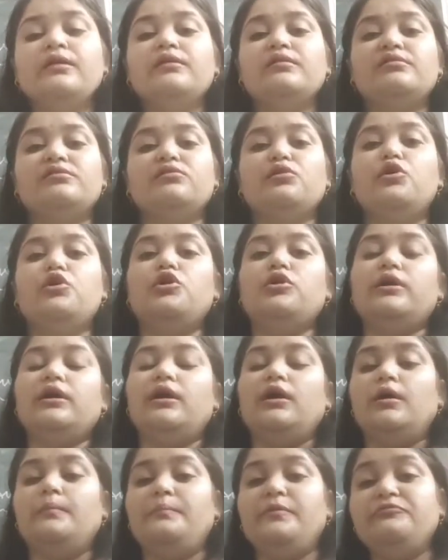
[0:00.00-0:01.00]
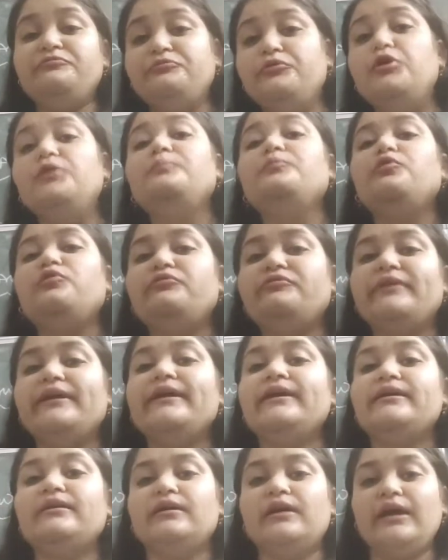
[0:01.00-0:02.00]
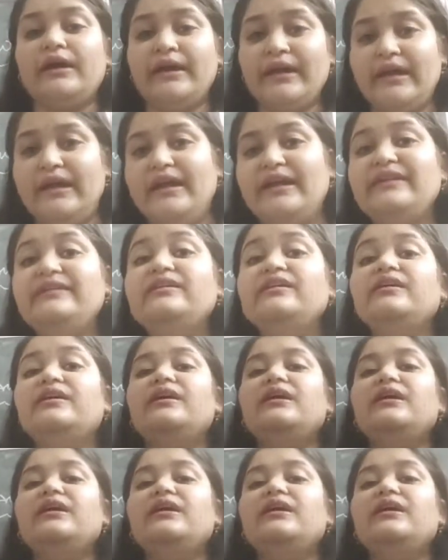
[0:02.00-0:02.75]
So, before moving ahead,